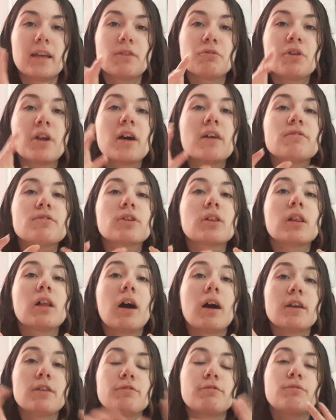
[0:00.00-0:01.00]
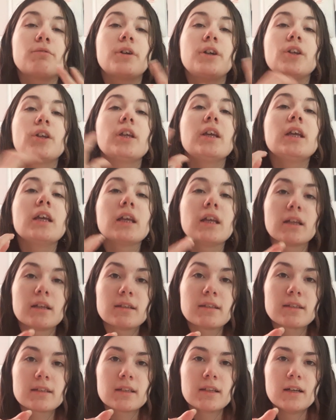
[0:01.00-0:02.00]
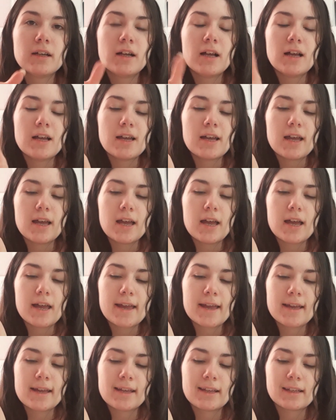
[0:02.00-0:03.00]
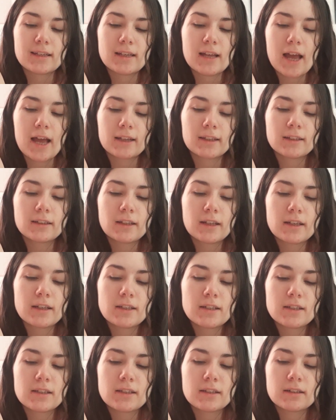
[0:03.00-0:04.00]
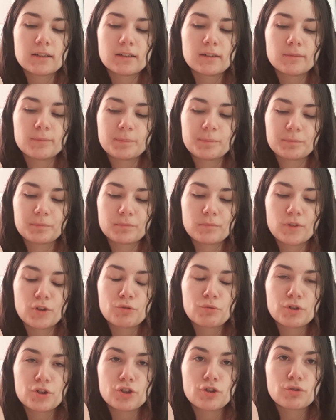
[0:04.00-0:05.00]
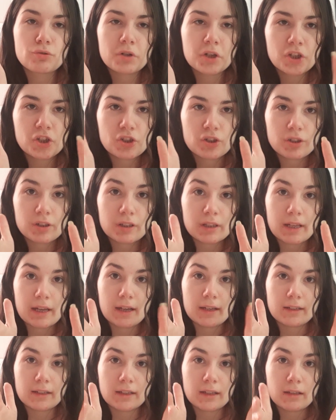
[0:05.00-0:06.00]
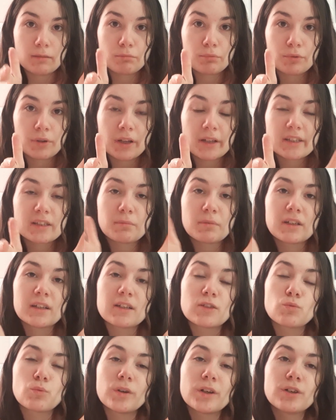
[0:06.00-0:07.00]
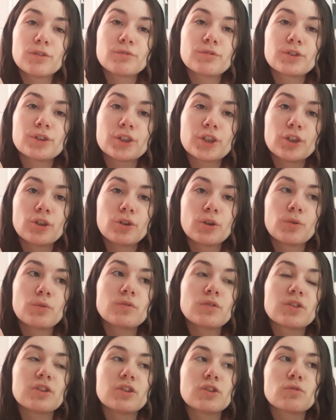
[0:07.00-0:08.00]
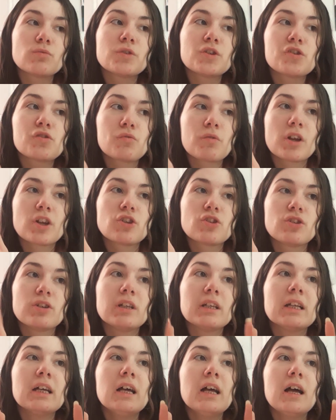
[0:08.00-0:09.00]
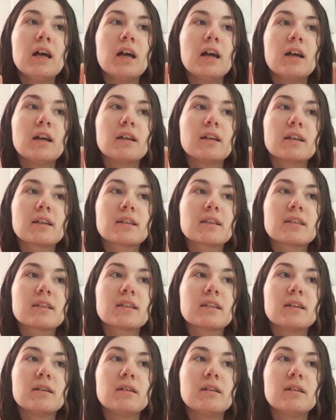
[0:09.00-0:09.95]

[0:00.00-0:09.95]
area of your life where he is and analyze the restriction that he brings because wherever he goes, this restriction is